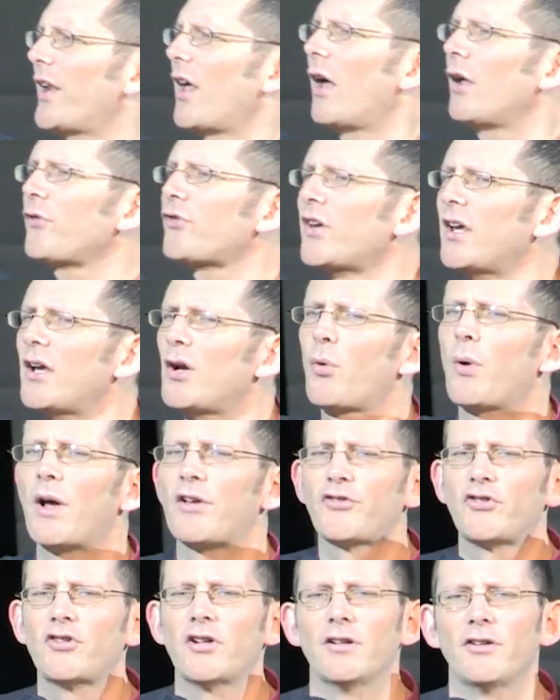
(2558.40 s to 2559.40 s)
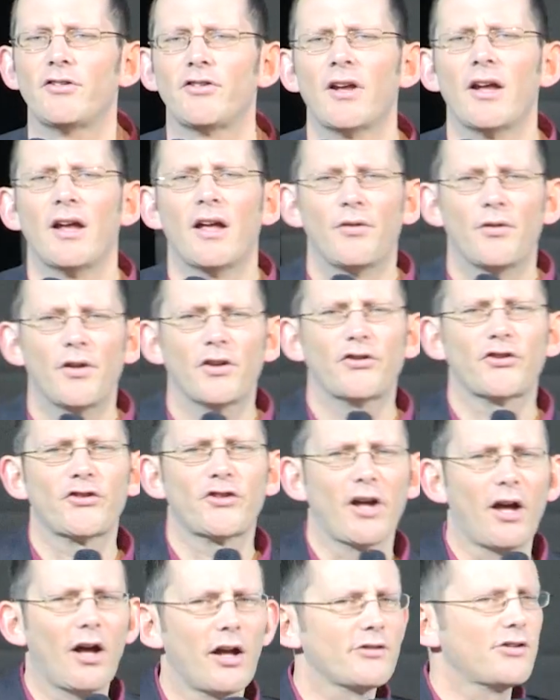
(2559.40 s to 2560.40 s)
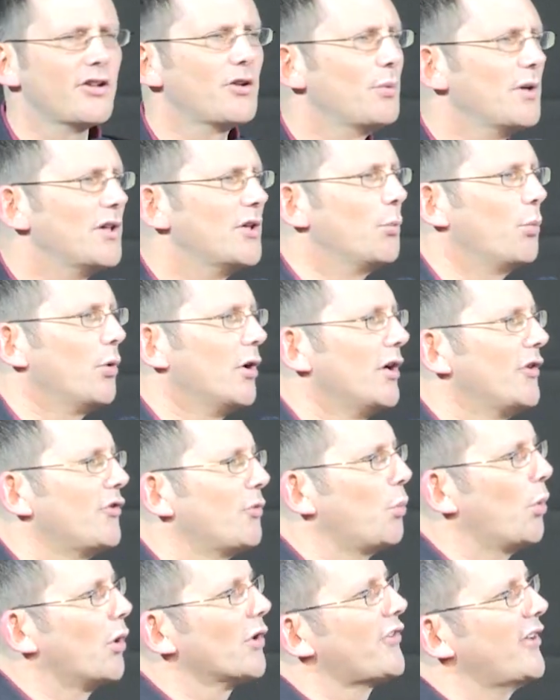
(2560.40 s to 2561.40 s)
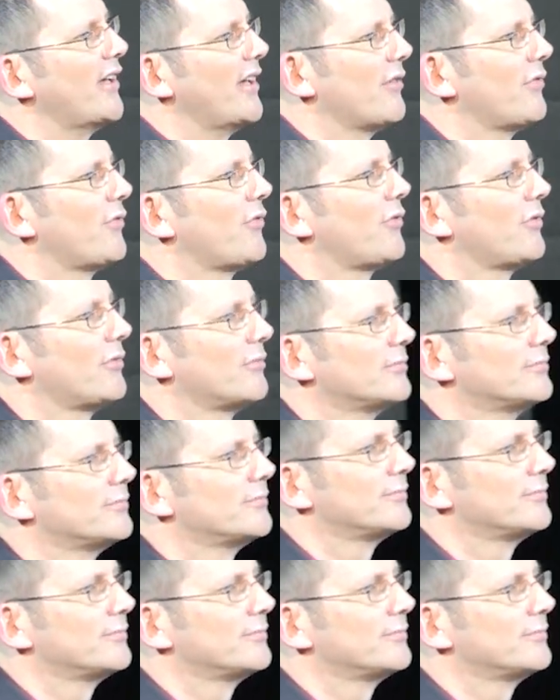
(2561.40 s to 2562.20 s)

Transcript: at asking questions that started with the words "what if"?